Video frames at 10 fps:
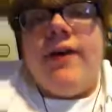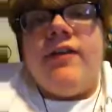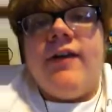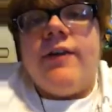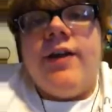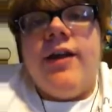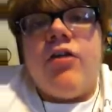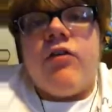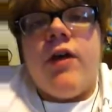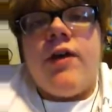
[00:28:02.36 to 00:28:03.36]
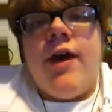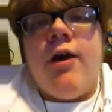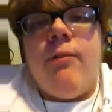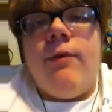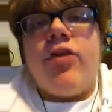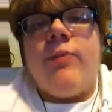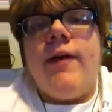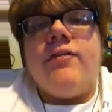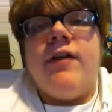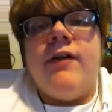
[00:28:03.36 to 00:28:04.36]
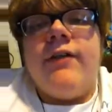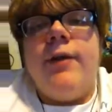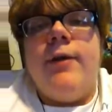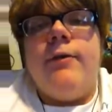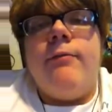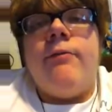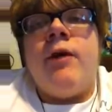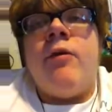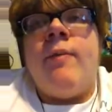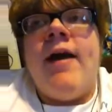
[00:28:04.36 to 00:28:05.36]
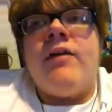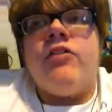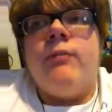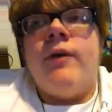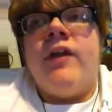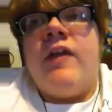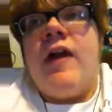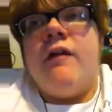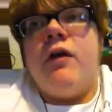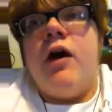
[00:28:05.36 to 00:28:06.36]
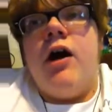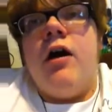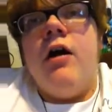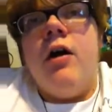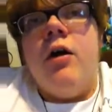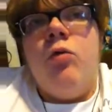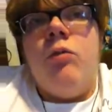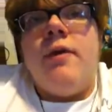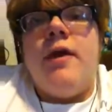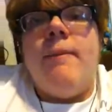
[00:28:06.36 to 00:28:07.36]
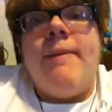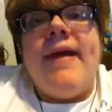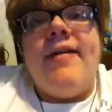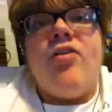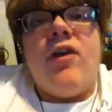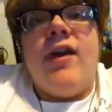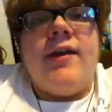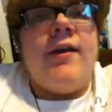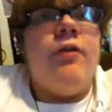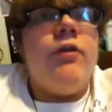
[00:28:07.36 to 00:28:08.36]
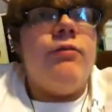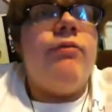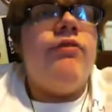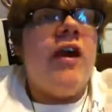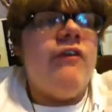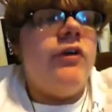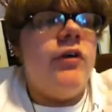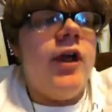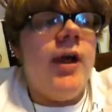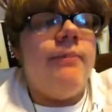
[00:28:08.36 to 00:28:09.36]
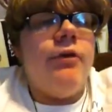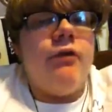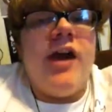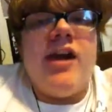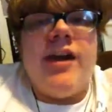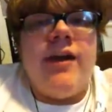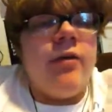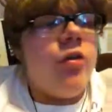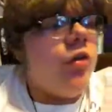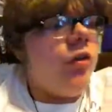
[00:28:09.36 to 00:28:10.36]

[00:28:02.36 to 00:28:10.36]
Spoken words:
Dudley is right now, but Spike Dudley coming back to Monday Night Raw would be amazing. It would definitely up the ratings.